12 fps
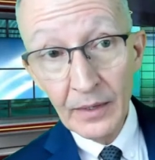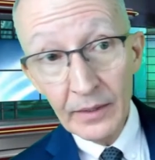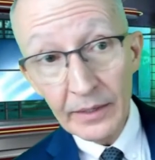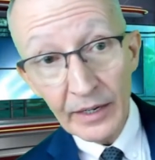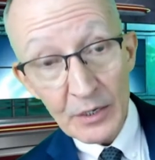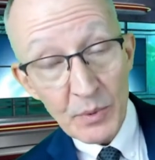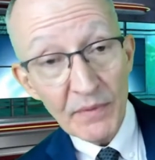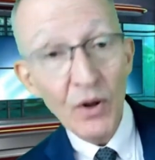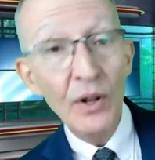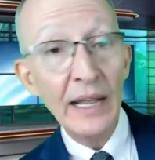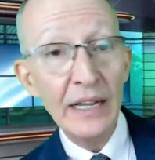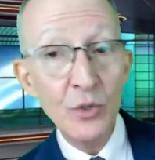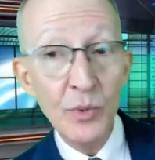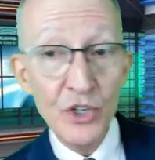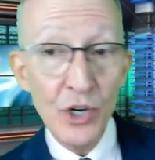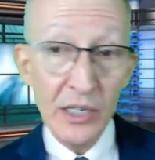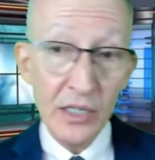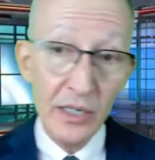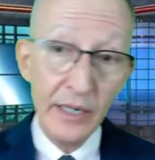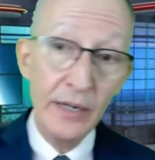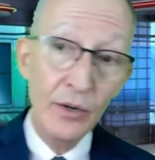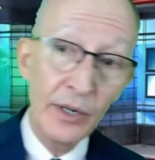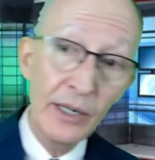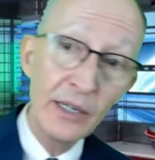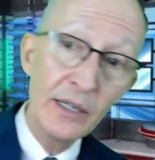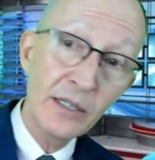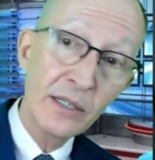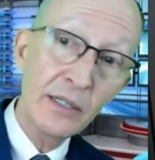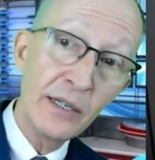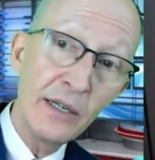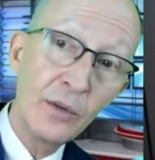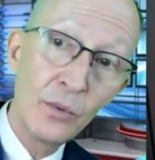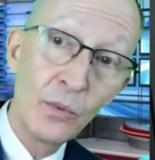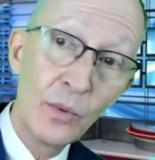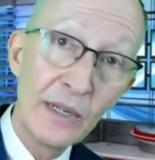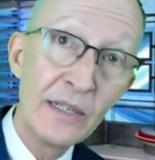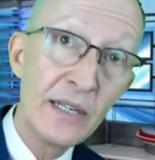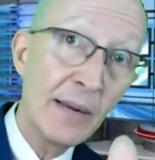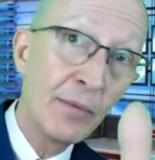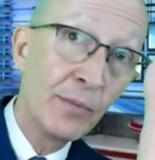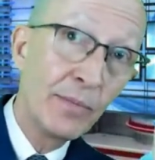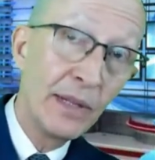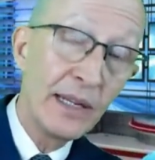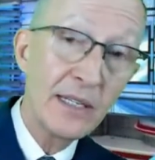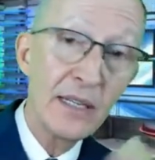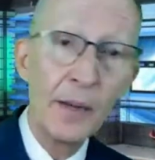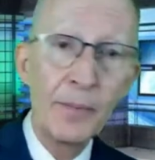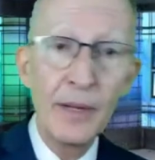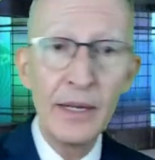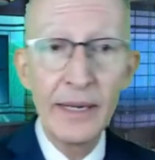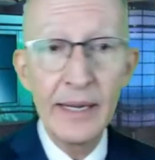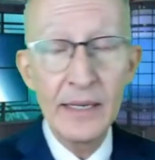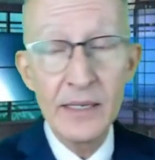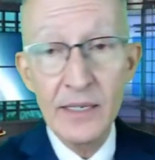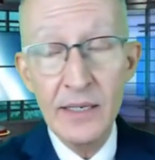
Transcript: As we've all had to adjust, here is the one table placed up against